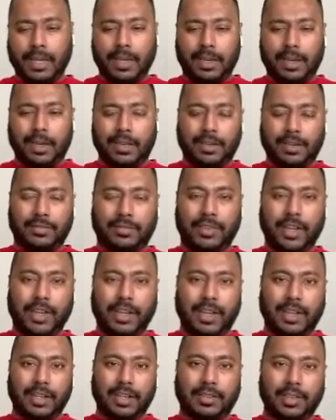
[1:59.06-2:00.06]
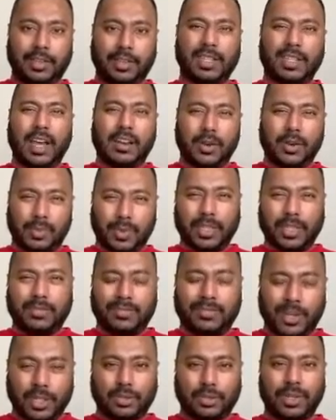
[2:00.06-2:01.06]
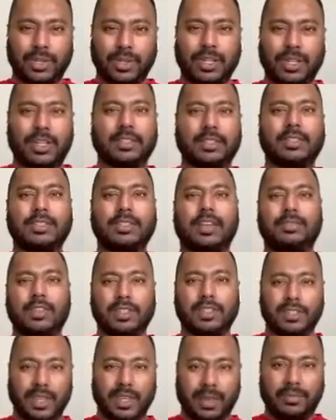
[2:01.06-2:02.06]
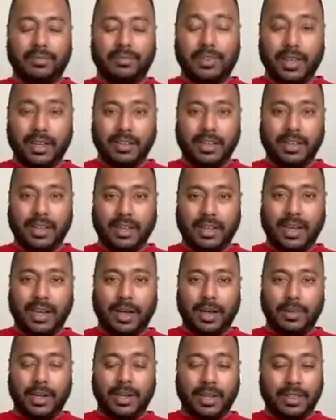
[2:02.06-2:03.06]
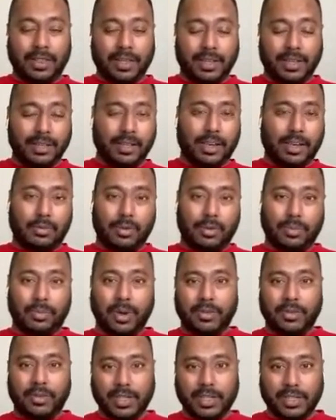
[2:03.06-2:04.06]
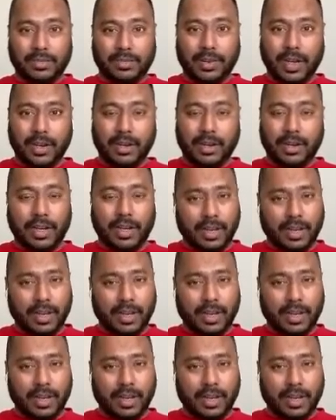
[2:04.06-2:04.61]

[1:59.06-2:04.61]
they feel like if it's 100% virtual, it doesn't have the same feel. I mean, I think our previous event in